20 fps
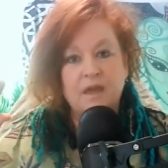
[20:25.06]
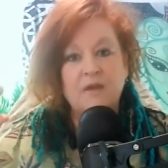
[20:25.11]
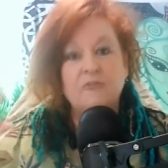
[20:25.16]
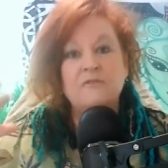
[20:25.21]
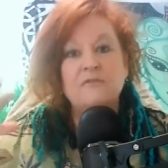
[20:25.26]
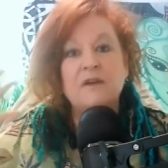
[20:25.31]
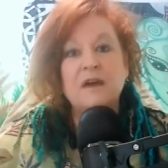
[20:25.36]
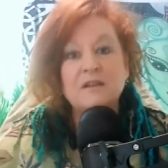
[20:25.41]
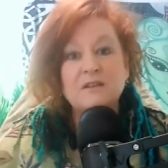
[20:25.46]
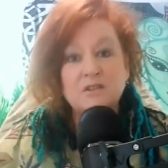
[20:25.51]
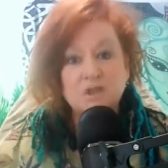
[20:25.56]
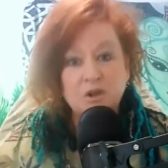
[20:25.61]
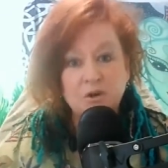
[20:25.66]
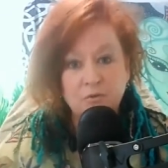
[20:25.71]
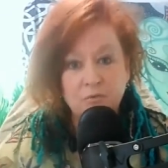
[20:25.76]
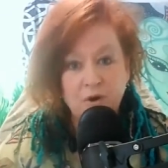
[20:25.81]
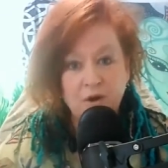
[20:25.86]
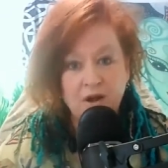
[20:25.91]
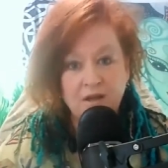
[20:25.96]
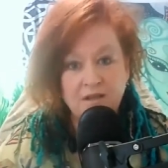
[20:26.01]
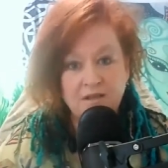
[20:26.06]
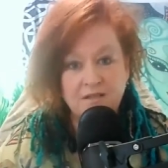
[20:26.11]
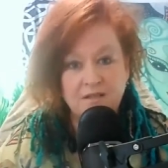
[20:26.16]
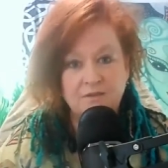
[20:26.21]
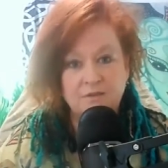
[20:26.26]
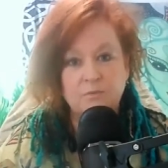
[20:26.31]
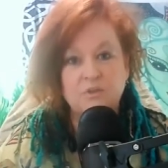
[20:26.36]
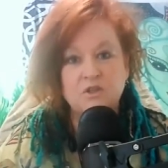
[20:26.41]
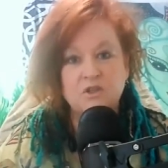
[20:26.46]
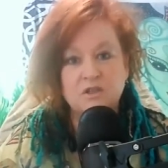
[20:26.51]
event
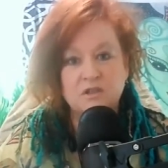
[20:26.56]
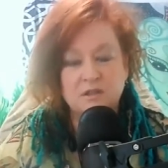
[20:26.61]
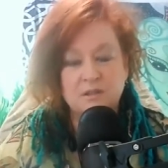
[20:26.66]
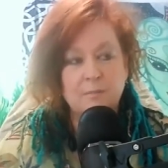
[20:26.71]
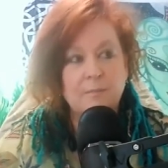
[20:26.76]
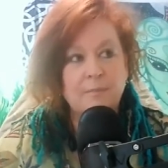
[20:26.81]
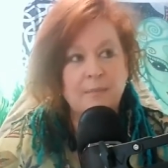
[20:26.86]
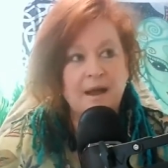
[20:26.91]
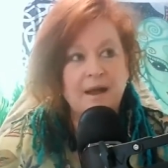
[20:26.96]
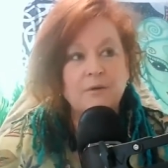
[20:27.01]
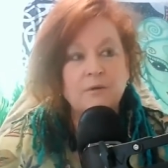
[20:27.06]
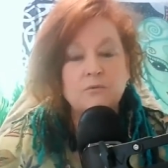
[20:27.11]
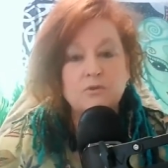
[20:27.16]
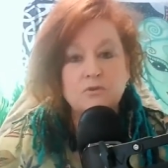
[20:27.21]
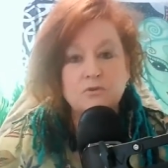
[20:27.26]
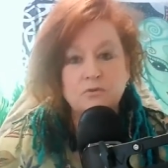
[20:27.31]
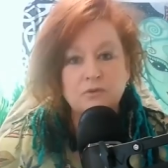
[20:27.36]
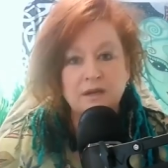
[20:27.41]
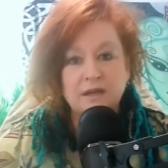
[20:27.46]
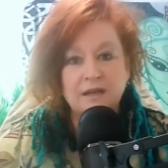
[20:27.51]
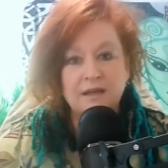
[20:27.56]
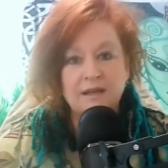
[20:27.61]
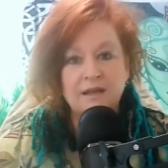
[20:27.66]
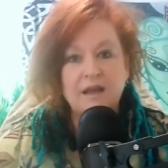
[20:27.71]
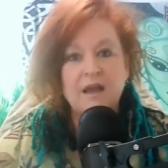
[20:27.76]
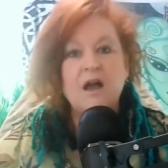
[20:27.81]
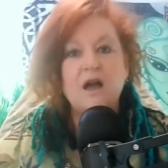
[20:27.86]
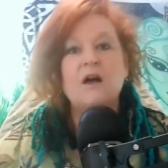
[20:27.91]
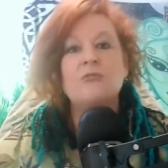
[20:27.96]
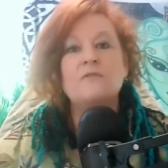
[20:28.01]
horizon, which is the boundary
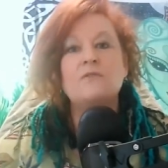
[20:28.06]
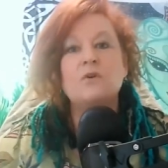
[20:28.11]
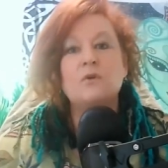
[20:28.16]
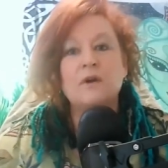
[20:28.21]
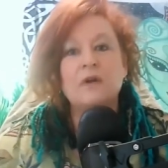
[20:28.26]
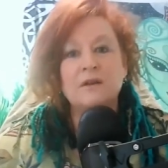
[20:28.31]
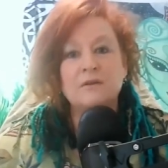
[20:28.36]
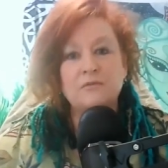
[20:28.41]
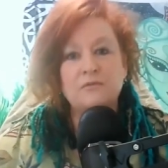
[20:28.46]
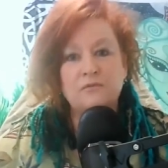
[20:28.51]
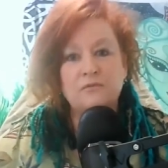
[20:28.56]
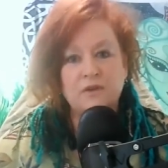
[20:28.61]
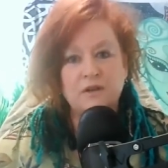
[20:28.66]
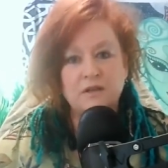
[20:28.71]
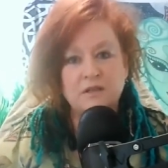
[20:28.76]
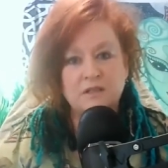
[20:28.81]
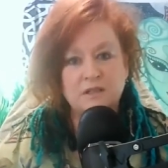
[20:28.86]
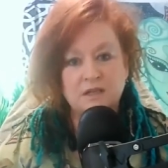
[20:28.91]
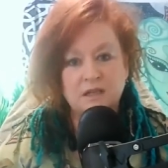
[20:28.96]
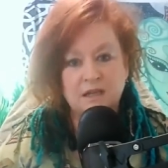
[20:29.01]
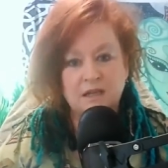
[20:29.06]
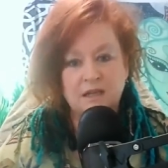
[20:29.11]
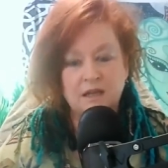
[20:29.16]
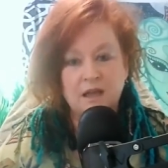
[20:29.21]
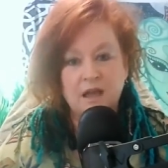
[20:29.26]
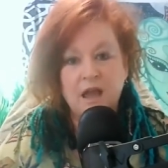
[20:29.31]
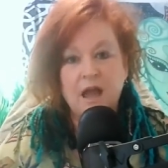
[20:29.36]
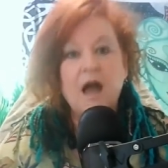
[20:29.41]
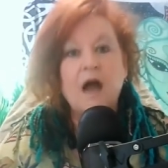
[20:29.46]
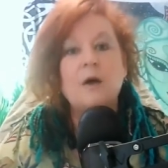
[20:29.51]
of your infinity.
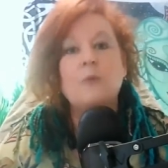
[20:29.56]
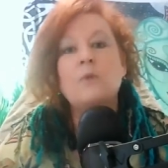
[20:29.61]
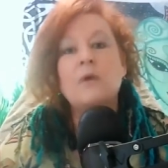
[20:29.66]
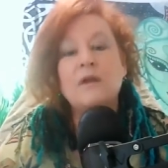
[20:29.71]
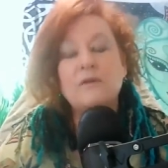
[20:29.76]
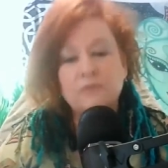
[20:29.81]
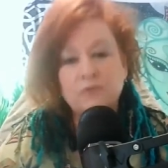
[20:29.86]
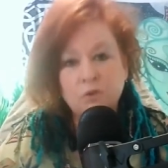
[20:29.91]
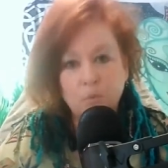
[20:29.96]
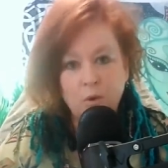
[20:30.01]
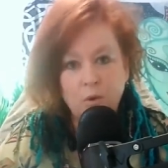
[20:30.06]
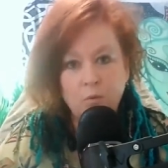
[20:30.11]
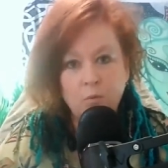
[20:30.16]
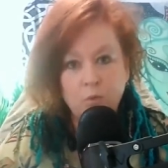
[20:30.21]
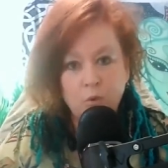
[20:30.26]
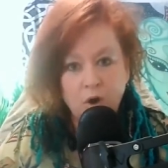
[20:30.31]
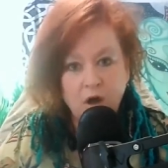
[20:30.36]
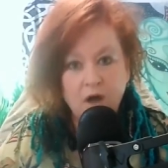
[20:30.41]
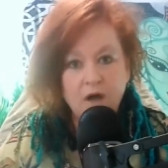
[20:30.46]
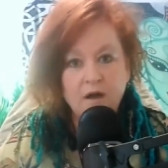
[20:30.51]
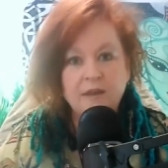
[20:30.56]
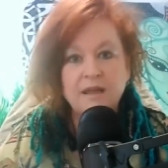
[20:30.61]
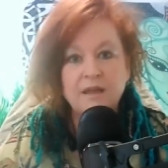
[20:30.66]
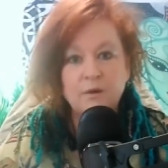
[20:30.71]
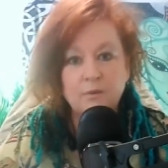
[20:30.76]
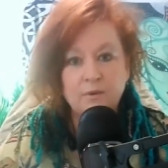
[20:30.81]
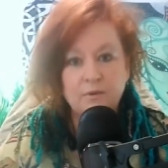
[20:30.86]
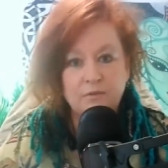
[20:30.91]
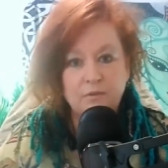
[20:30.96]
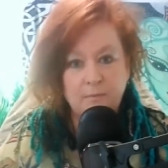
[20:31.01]
And if you are
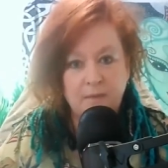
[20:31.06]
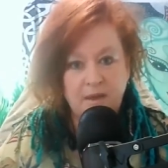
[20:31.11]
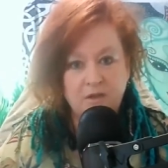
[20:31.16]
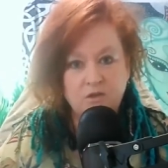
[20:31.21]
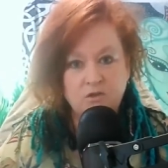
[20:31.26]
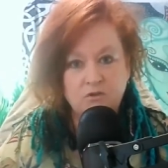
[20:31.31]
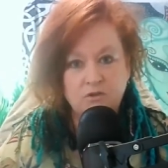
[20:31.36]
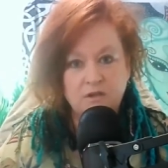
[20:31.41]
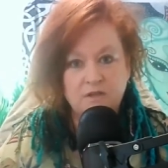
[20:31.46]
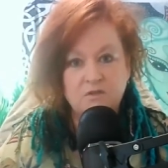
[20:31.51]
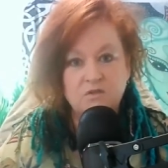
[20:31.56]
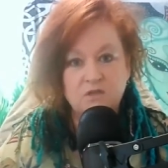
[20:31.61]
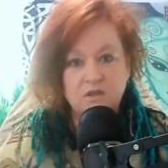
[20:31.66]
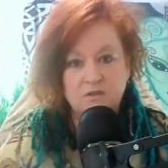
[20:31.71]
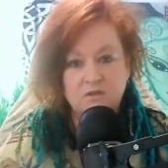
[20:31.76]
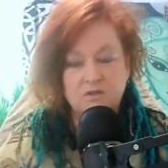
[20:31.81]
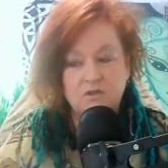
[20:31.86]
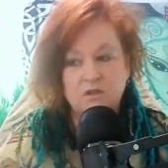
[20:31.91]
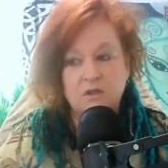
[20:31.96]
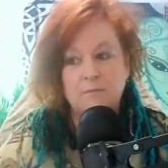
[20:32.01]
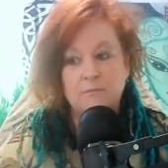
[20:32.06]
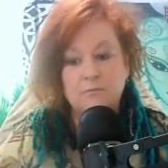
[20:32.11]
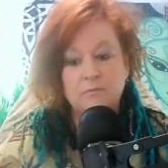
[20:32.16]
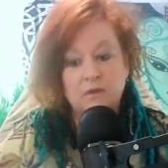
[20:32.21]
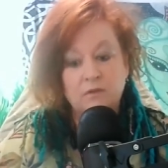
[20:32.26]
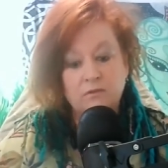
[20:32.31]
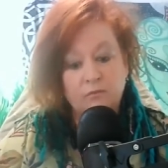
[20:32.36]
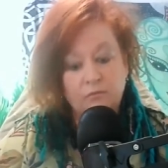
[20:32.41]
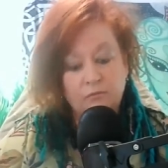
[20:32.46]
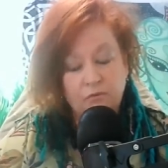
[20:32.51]
working with the matrix system,
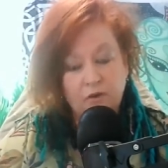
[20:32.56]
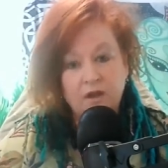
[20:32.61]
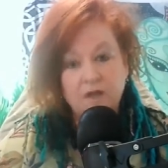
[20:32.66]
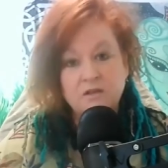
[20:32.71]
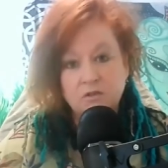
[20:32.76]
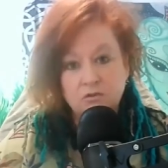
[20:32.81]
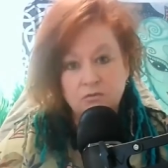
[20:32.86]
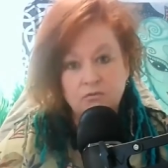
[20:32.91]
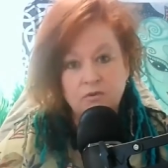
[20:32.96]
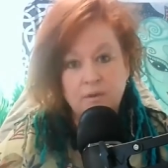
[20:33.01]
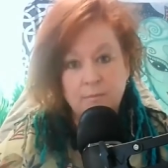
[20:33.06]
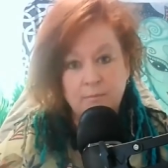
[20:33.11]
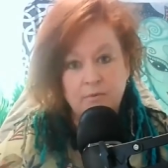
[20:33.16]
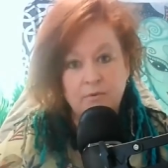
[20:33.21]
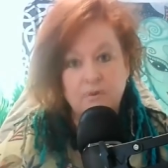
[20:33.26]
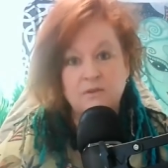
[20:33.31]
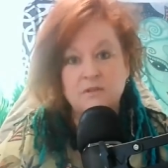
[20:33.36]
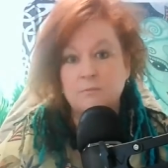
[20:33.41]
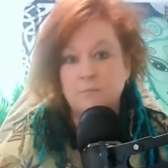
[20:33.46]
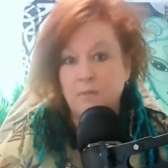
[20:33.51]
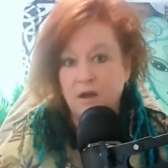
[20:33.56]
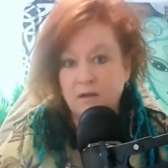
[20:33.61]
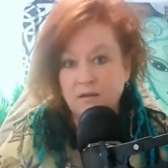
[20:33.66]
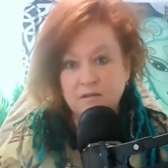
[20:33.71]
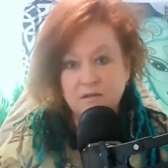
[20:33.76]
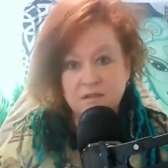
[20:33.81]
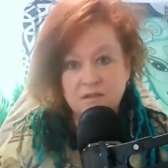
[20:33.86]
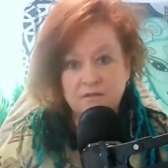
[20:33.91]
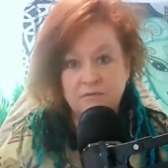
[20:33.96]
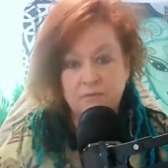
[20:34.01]
and the first 3 books,
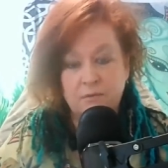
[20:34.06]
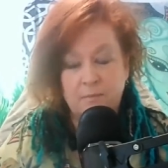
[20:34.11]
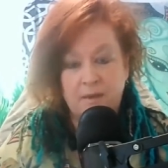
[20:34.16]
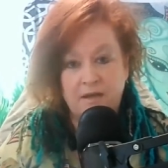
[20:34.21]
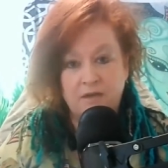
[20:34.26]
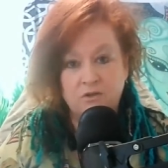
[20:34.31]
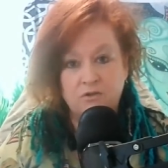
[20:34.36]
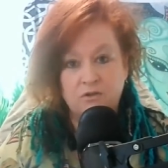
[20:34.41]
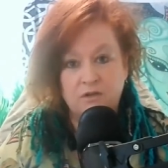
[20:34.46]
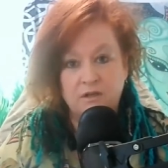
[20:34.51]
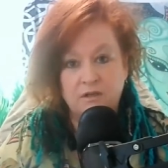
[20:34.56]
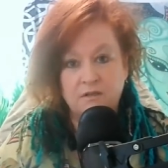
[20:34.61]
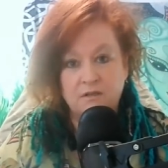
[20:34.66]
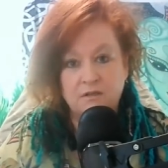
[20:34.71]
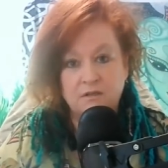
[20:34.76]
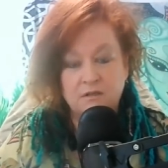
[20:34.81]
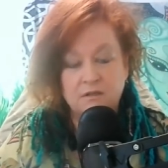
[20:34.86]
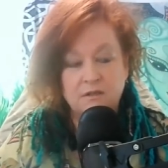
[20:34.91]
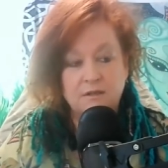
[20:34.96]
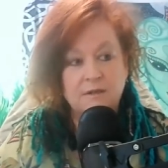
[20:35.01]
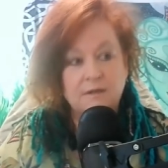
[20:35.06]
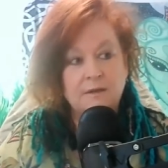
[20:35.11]
Masters of the Matrix,